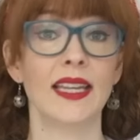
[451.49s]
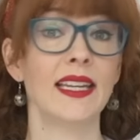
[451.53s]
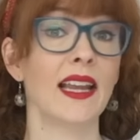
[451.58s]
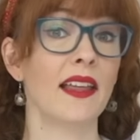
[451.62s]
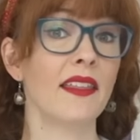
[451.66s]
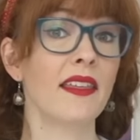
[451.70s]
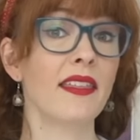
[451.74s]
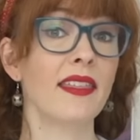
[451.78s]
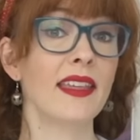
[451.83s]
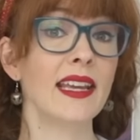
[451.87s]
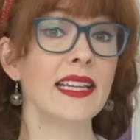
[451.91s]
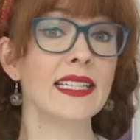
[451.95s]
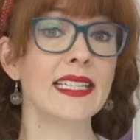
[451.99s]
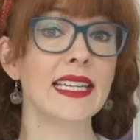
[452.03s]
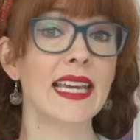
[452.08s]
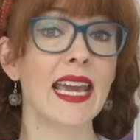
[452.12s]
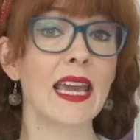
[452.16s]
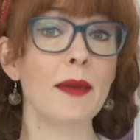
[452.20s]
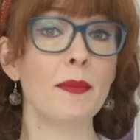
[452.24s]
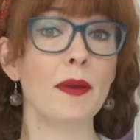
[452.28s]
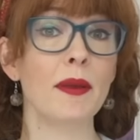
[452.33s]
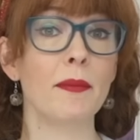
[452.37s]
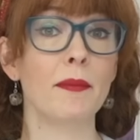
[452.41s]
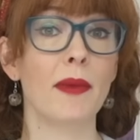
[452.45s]
Another thing to
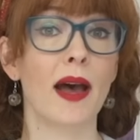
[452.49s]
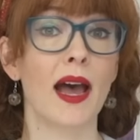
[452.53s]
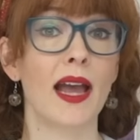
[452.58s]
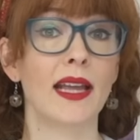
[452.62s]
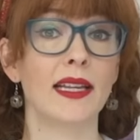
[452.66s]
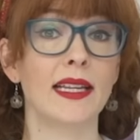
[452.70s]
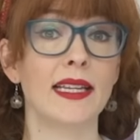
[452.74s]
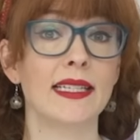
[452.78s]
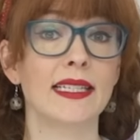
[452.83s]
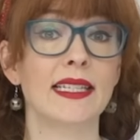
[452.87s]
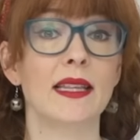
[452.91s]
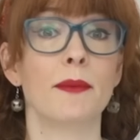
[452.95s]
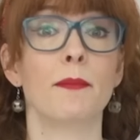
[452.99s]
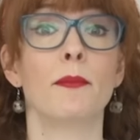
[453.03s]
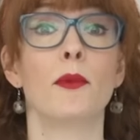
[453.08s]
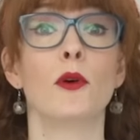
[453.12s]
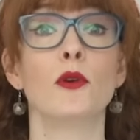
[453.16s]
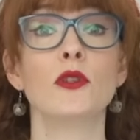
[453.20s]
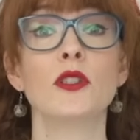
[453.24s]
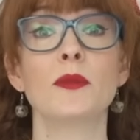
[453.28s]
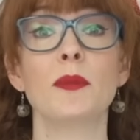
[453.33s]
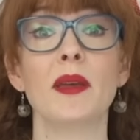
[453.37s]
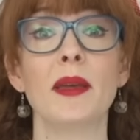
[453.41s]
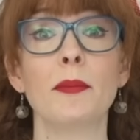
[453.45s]
keep in mind is that
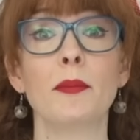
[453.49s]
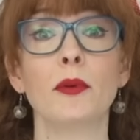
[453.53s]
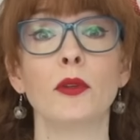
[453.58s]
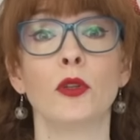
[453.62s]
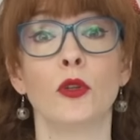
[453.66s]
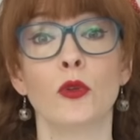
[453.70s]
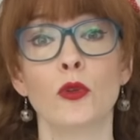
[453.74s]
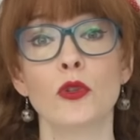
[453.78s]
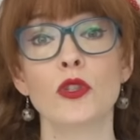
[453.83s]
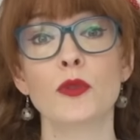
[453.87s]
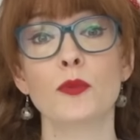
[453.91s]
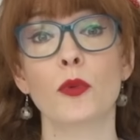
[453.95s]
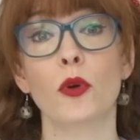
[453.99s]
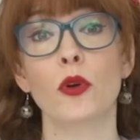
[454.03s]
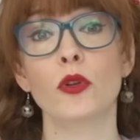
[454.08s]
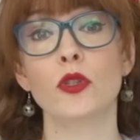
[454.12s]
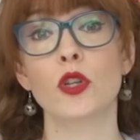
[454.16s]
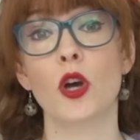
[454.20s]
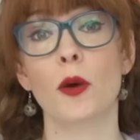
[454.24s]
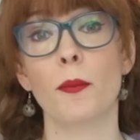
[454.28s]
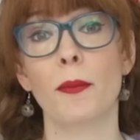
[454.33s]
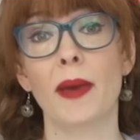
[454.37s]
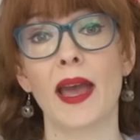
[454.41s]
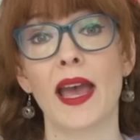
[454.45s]
most people use
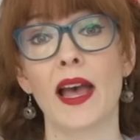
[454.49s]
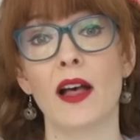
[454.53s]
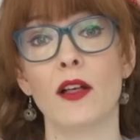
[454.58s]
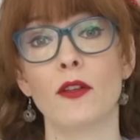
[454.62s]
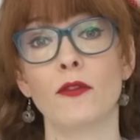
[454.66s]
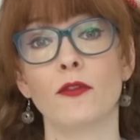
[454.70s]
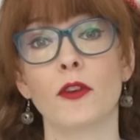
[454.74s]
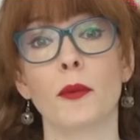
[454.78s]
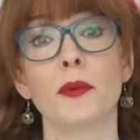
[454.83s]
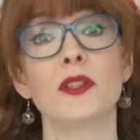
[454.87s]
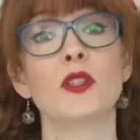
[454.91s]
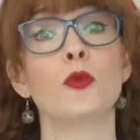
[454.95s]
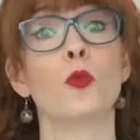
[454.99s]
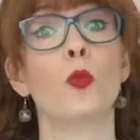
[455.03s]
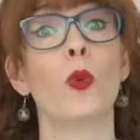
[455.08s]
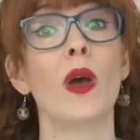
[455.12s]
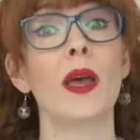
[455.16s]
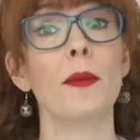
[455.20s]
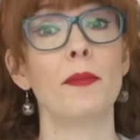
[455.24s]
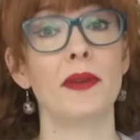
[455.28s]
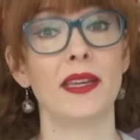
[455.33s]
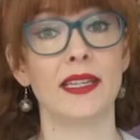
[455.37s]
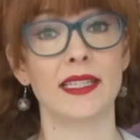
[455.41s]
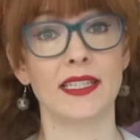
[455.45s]
Mail from its
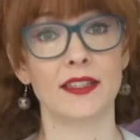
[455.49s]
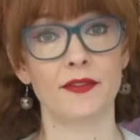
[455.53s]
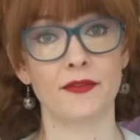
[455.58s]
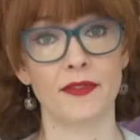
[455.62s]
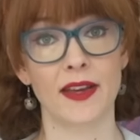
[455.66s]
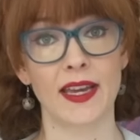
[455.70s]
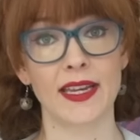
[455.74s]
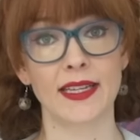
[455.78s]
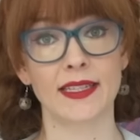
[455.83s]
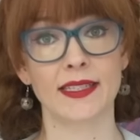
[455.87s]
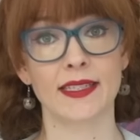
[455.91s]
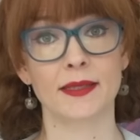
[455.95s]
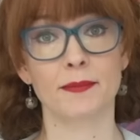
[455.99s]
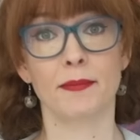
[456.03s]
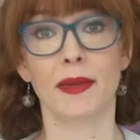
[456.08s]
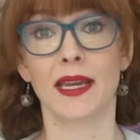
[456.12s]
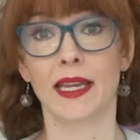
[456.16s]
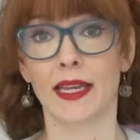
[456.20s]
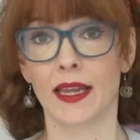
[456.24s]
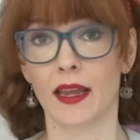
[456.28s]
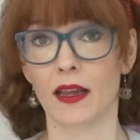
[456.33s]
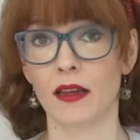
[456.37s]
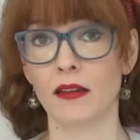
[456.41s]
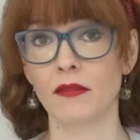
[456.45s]
web interface,
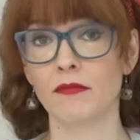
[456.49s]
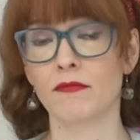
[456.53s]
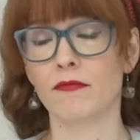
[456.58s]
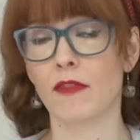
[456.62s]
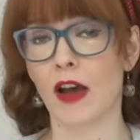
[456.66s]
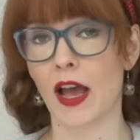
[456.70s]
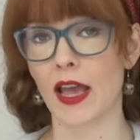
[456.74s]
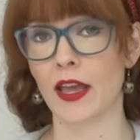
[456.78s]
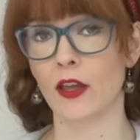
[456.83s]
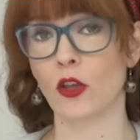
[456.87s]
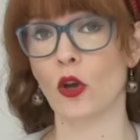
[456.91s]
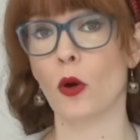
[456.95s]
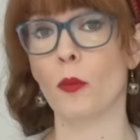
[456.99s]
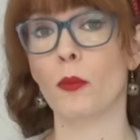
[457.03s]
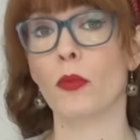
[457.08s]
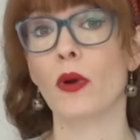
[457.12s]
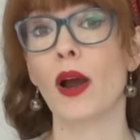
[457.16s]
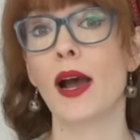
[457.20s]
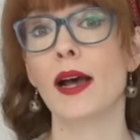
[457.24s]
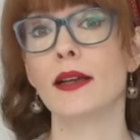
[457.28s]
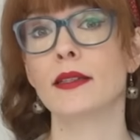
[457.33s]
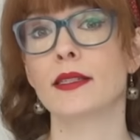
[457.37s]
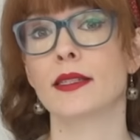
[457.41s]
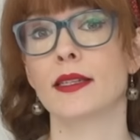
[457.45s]
meaning via your
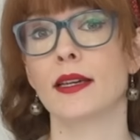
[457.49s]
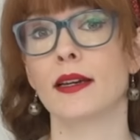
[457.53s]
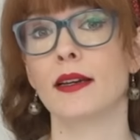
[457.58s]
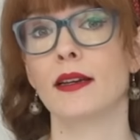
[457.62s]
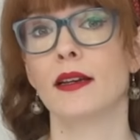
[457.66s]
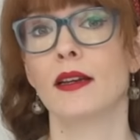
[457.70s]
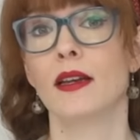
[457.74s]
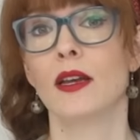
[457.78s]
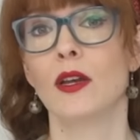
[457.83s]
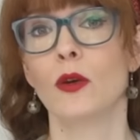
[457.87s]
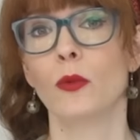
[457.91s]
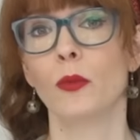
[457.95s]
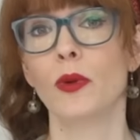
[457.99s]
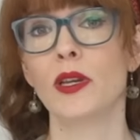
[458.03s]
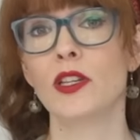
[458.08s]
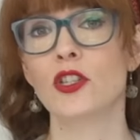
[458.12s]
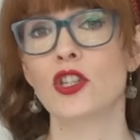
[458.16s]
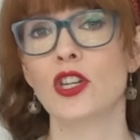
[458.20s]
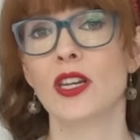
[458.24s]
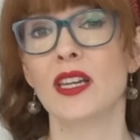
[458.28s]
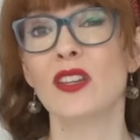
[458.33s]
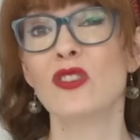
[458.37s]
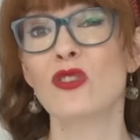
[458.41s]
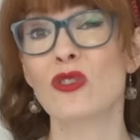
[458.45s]
browser,
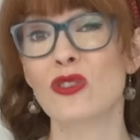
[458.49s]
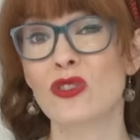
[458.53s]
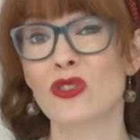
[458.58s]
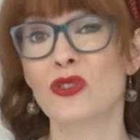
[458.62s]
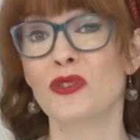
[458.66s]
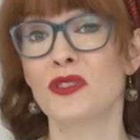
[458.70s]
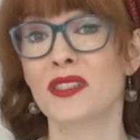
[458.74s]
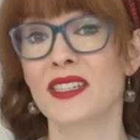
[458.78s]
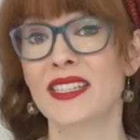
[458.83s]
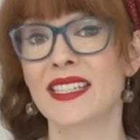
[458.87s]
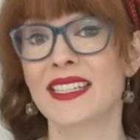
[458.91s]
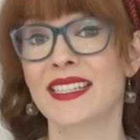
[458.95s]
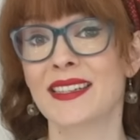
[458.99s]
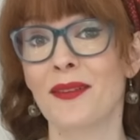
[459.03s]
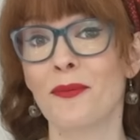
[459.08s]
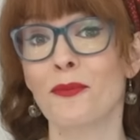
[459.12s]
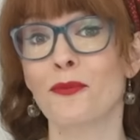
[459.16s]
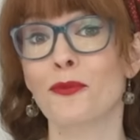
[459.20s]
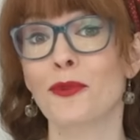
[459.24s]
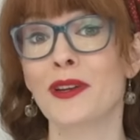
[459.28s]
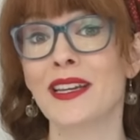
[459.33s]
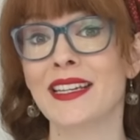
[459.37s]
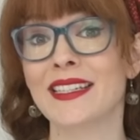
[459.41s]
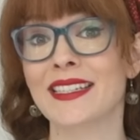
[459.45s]
which introduces
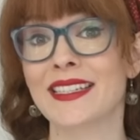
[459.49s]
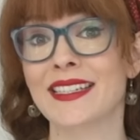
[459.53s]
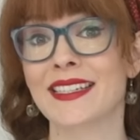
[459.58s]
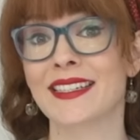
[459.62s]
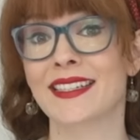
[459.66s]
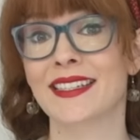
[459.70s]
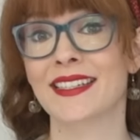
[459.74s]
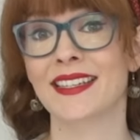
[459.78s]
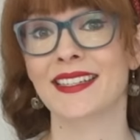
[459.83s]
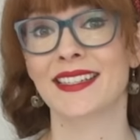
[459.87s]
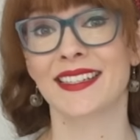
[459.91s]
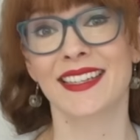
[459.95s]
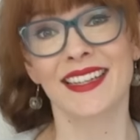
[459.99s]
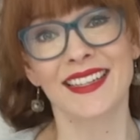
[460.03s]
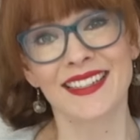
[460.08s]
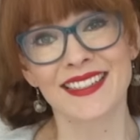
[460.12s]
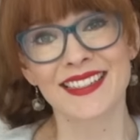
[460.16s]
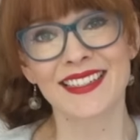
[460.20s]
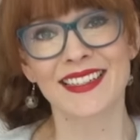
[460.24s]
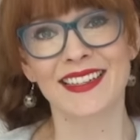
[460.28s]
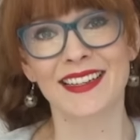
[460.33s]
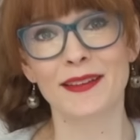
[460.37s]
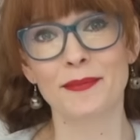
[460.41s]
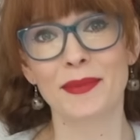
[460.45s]
some risks
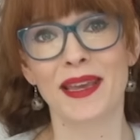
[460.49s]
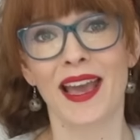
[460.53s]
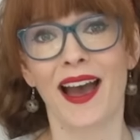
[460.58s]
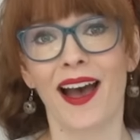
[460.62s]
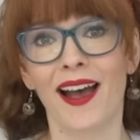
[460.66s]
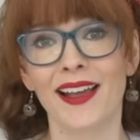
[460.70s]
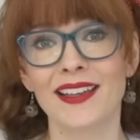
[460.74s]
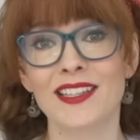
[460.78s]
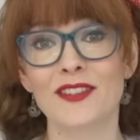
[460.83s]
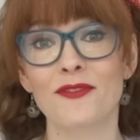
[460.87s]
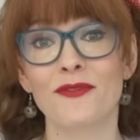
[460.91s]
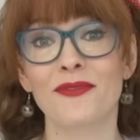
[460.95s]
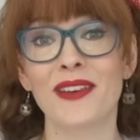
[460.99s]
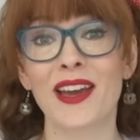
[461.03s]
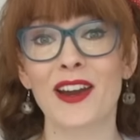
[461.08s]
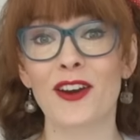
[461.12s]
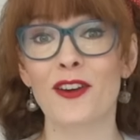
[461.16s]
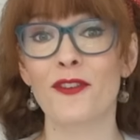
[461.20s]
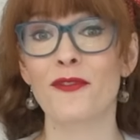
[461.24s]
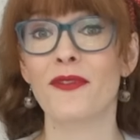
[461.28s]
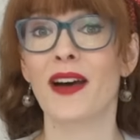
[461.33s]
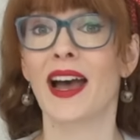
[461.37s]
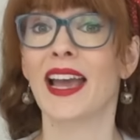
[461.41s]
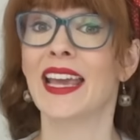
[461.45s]
since it can be hard to
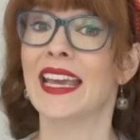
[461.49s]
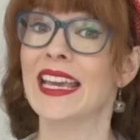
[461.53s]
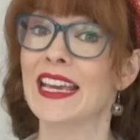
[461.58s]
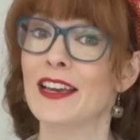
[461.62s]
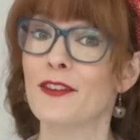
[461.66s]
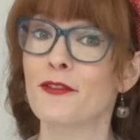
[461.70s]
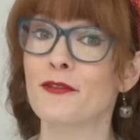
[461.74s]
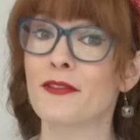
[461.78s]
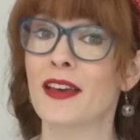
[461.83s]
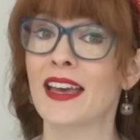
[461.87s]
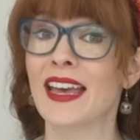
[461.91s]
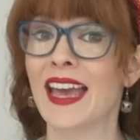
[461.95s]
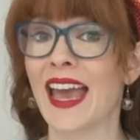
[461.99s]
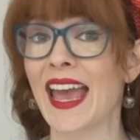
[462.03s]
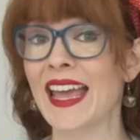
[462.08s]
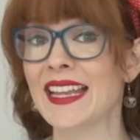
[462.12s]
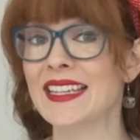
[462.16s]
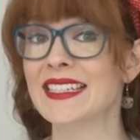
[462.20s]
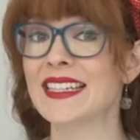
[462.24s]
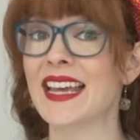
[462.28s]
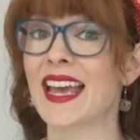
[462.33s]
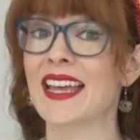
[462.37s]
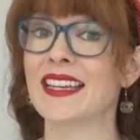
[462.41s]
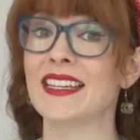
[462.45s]
verify if
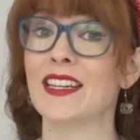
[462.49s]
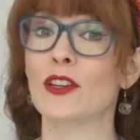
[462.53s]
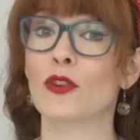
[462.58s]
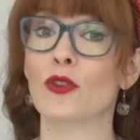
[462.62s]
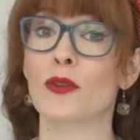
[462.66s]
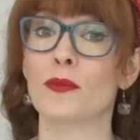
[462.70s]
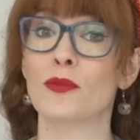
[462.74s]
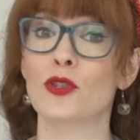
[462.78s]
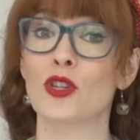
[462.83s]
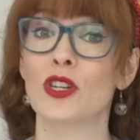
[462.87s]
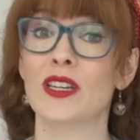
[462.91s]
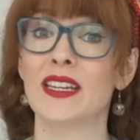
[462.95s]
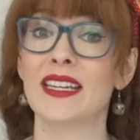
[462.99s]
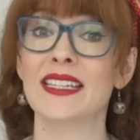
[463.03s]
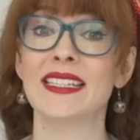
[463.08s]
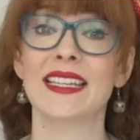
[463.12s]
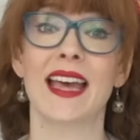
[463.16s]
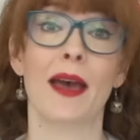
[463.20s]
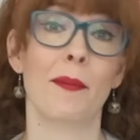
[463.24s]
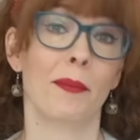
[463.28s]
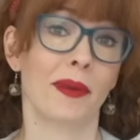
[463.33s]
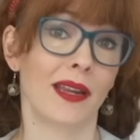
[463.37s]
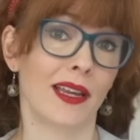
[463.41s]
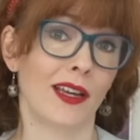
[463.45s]
end-to-end encryption is
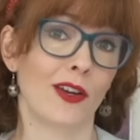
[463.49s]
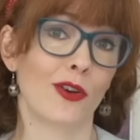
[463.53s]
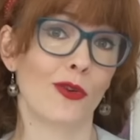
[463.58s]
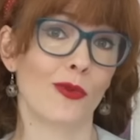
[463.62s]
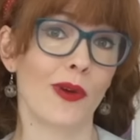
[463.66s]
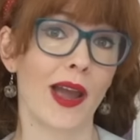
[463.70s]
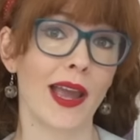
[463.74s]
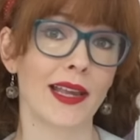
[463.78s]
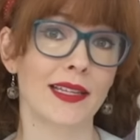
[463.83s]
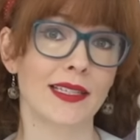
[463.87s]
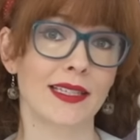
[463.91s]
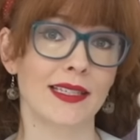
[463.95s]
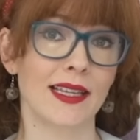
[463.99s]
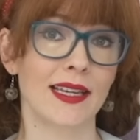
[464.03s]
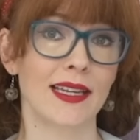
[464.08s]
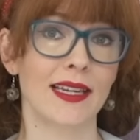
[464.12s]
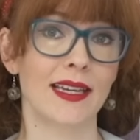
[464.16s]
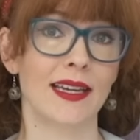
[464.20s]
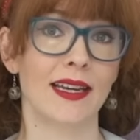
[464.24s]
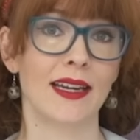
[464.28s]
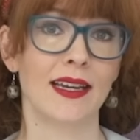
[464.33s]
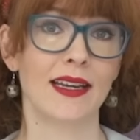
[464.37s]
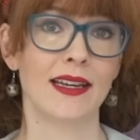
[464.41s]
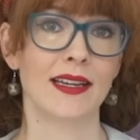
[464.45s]
happening
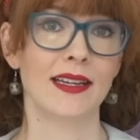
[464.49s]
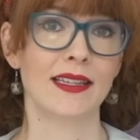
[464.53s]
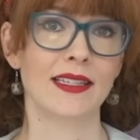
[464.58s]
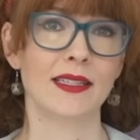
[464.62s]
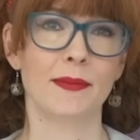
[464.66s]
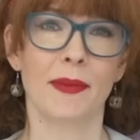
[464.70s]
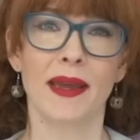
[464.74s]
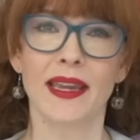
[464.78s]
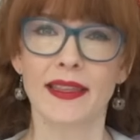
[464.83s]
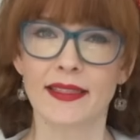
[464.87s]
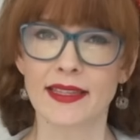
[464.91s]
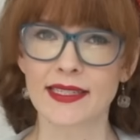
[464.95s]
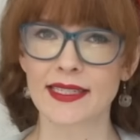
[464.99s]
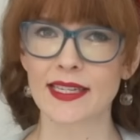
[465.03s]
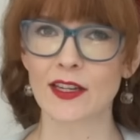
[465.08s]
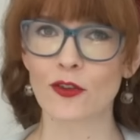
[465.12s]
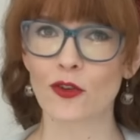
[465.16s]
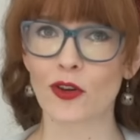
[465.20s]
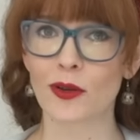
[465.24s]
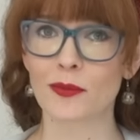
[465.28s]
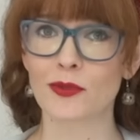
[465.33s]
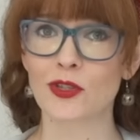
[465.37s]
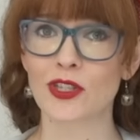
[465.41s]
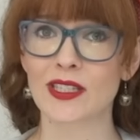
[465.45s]
correctly. To make this
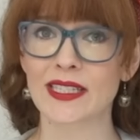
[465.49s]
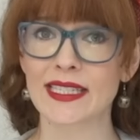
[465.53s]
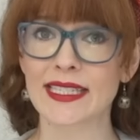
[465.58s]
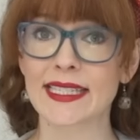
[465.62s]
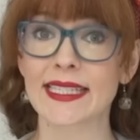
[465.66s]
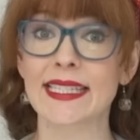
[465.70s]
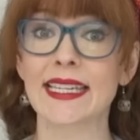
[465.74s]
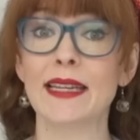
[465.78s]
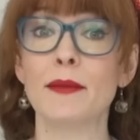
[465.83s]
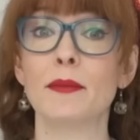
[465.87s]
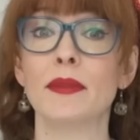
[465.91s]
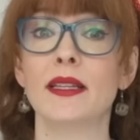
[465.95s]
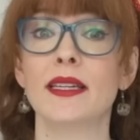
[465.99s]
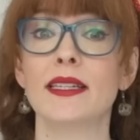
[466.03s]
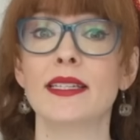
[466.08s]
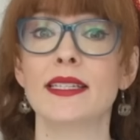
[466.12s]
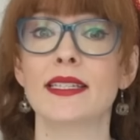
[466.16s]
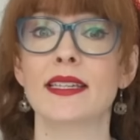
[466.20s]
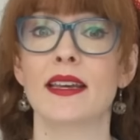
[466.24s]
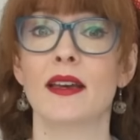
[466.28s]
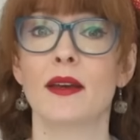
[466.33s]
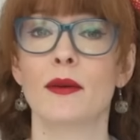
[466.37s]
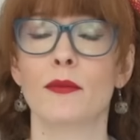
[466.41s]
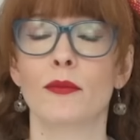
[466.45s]
encryption
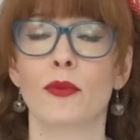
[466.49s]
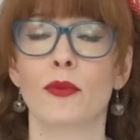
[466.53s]
seamless,